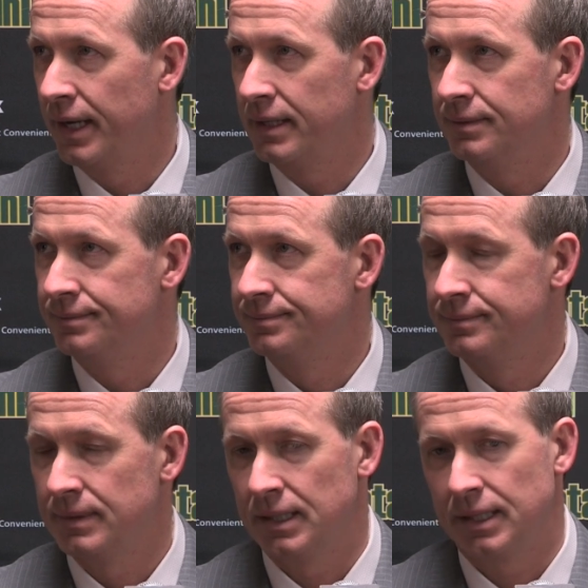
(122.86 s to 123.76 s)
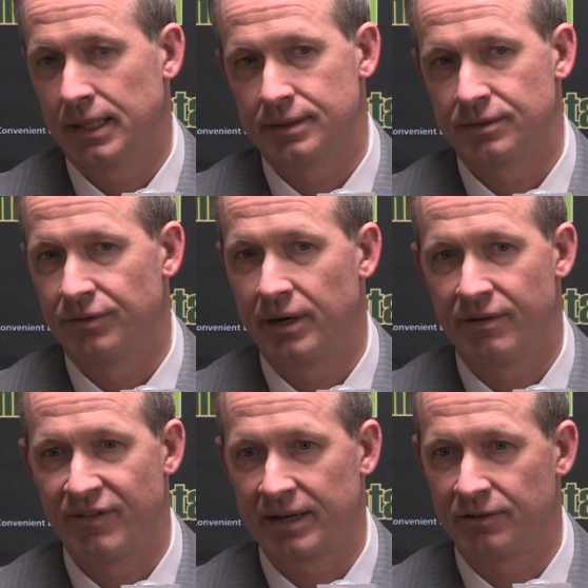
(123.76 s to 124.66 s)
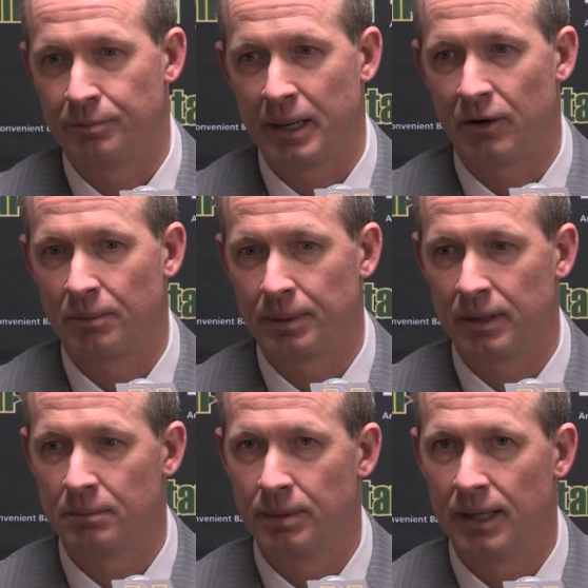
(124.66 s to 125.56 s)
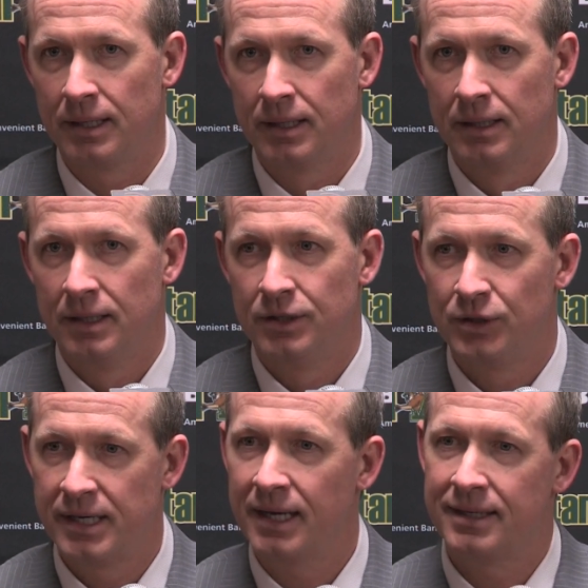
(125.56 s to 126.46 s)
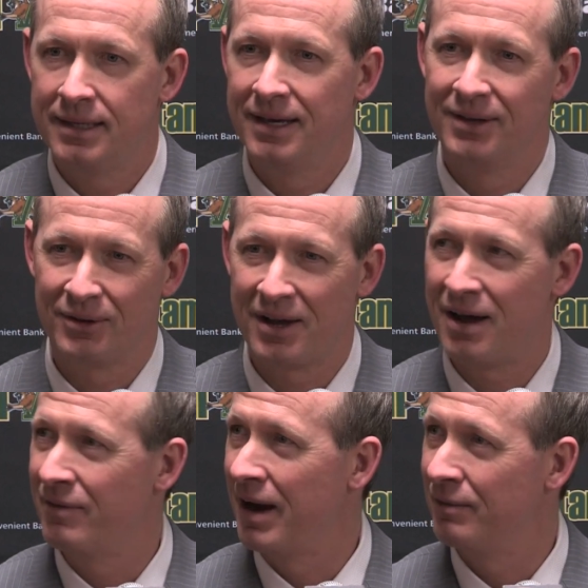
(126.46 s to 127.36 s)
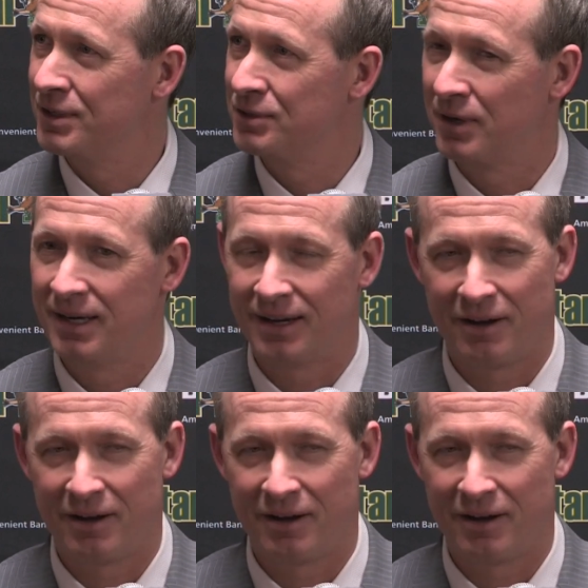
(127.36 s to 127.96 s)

night uh, against a very effective power play, but you can't keep you know, of averages, right?